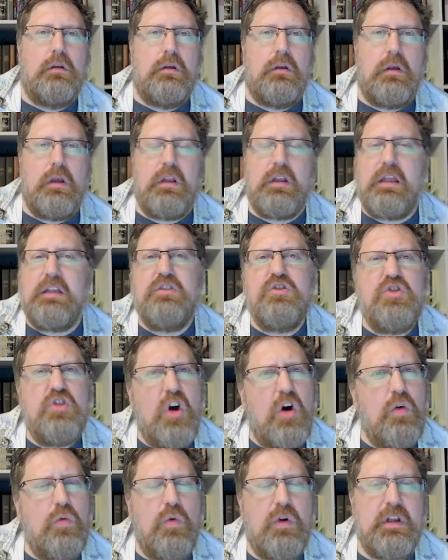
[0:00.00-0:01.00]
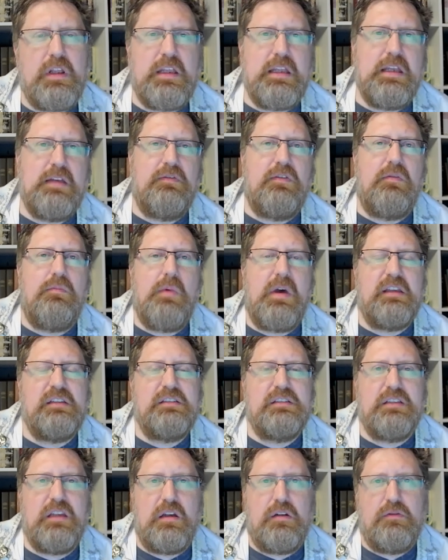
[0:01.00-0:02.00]
And I don't want to give of
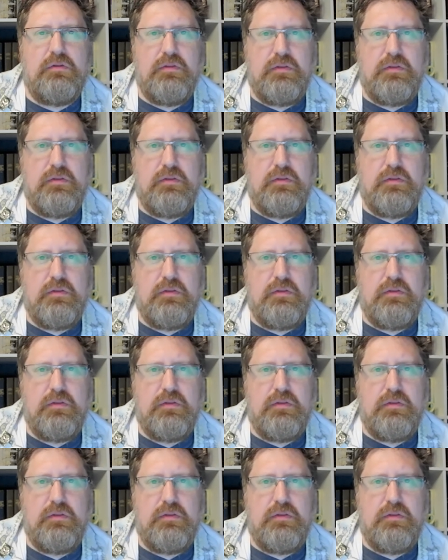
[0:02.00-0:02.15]
myself.